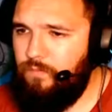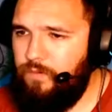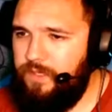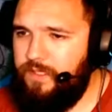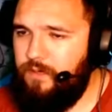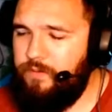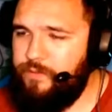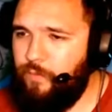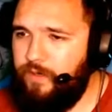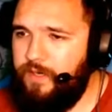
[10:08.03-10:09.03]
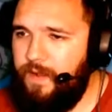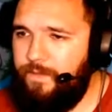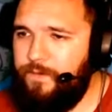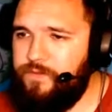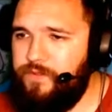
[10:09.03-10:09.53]
we can always work
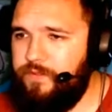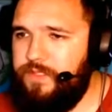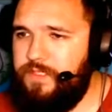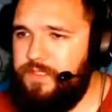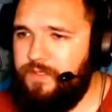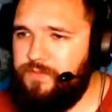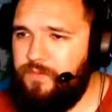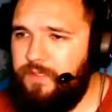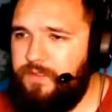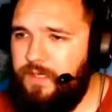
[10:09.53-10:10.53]
out those little details right